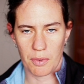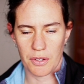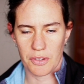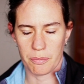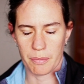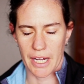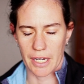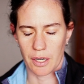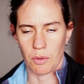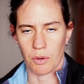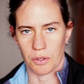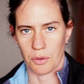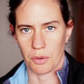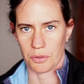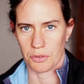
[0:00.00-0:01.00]
was my
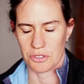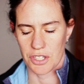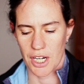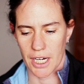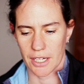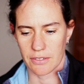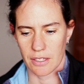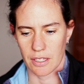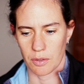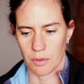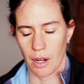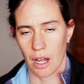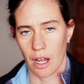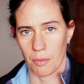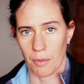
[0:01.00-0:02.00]
quarter horse Jackson
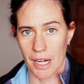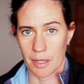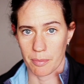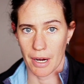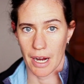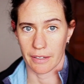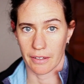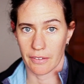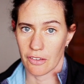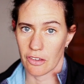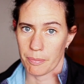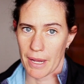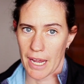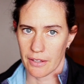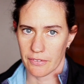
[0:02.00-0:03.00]
riding bridleless this
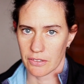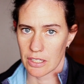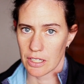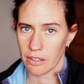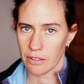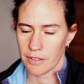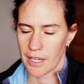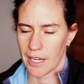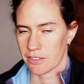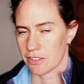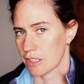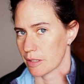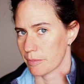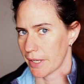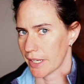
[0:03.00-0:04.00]
past year.
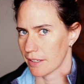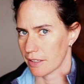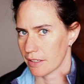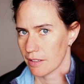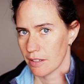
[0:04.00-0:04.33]
Actually, my